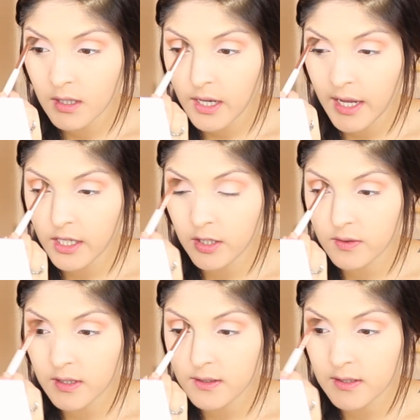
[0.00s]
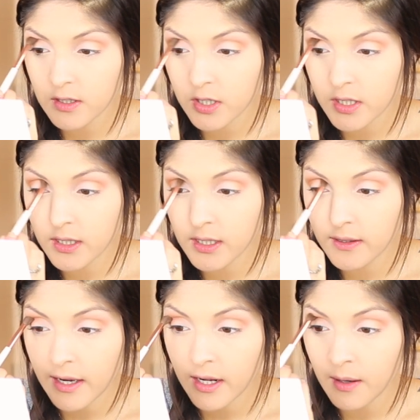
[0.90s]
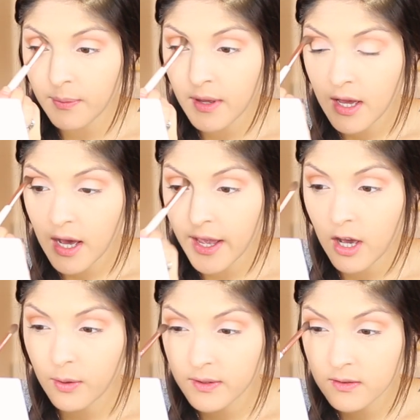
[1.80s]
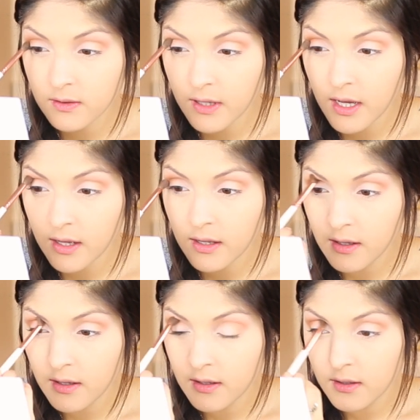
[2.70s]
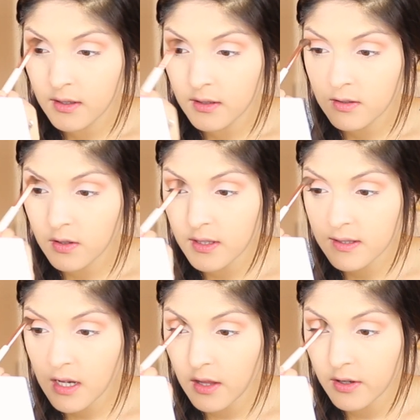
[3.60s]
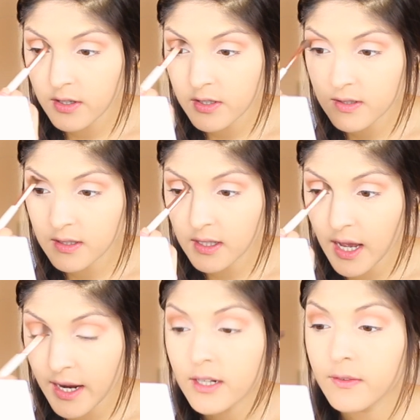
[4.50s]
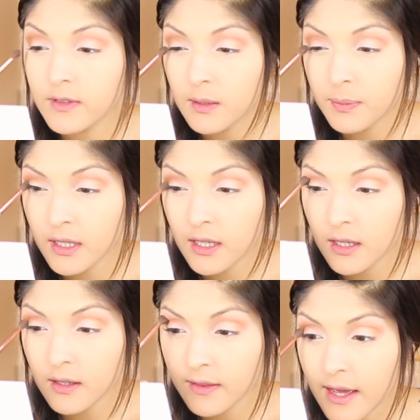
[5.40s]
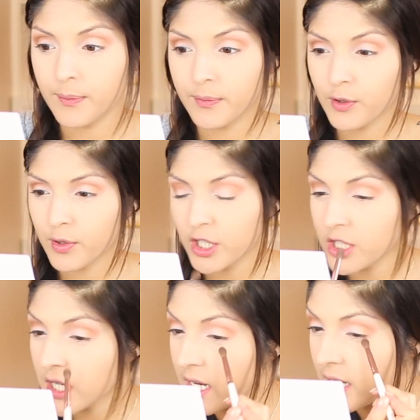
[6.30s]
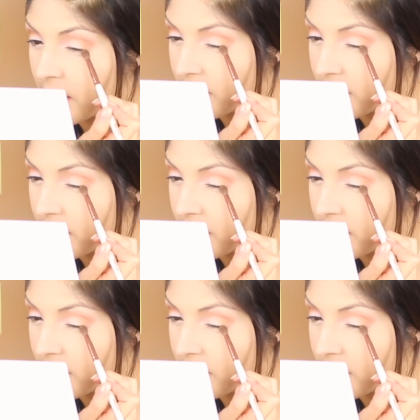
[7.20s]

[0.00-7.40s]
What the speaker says: kind of use concealer to clean that up. I always do that. So this color is just kind of deepening that crease shade, and